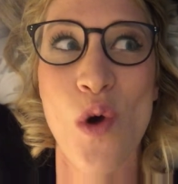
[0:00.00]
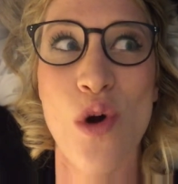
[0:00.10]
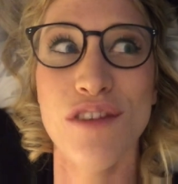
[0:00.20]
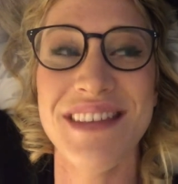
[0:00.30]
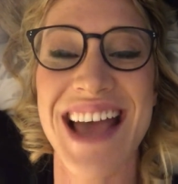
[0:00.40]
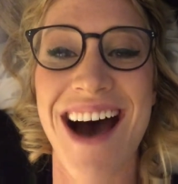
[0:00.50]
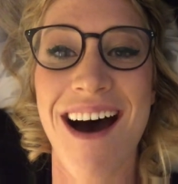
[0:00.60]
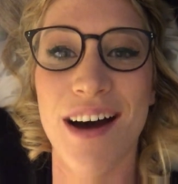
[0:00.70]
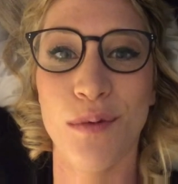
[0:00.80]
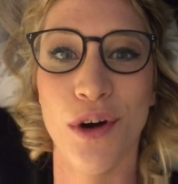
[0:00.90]
all of the
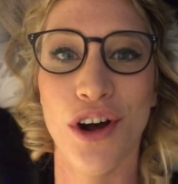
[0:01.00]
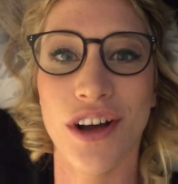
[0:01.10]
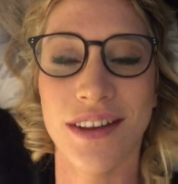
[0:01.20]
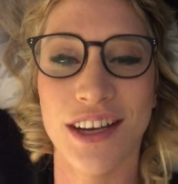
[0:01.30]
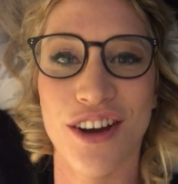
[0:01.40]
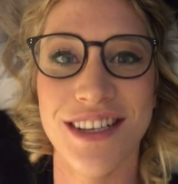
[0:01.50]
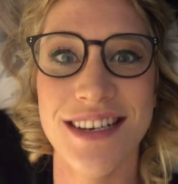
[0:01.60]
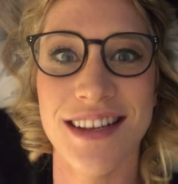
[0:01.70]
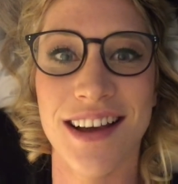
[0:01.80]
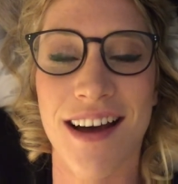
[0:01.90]
artwork that goes
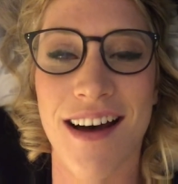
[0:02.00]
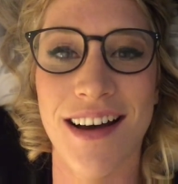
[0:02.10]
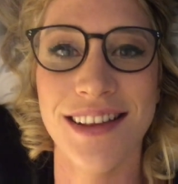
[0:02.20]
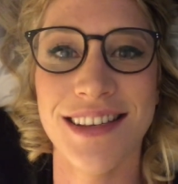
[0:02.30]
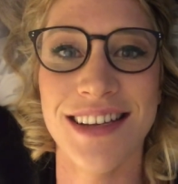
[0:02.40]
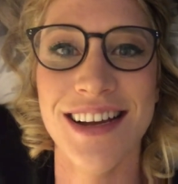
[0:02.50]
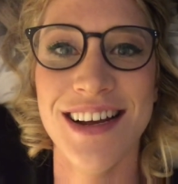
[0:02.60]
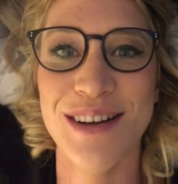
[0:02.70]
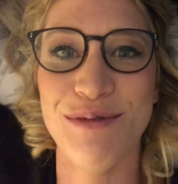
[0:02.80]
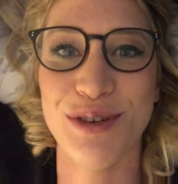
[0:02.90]
into the cards,
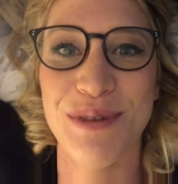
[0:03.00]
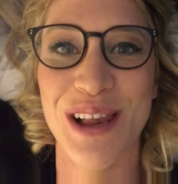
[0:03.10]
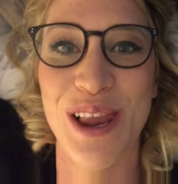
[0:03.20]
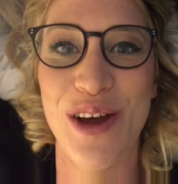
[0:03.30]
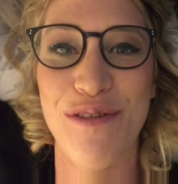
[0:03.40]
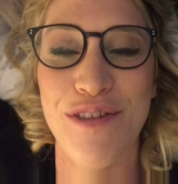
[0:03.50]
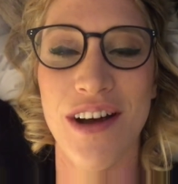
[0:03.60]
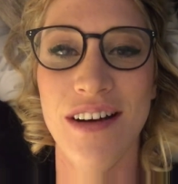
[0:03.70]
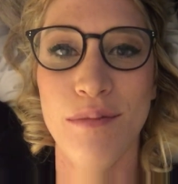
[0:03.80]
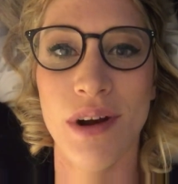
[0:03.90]
which will be a lot of
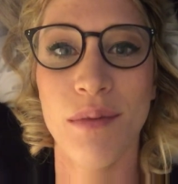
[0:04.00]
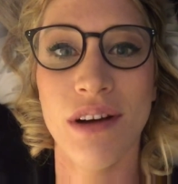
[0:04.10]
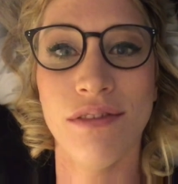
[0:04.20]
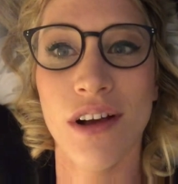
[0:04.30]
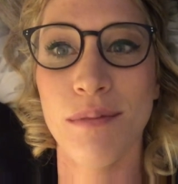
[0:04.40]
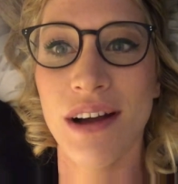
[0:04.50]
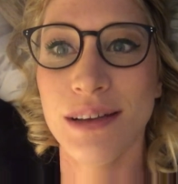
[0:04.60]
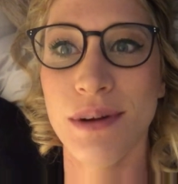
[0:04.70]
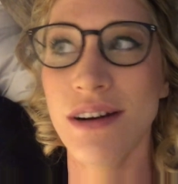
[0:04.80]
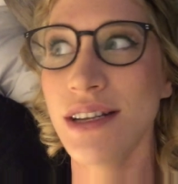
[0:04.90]
fun, but I'm going to vlog my
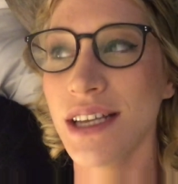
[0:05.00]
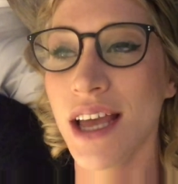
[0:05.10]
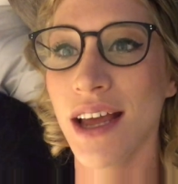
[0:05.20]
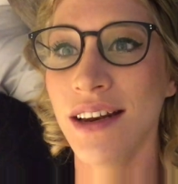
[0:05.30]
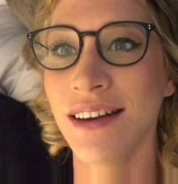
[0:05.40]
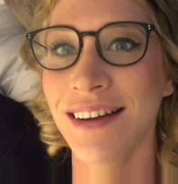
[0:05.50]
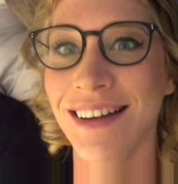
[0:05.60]
experience again.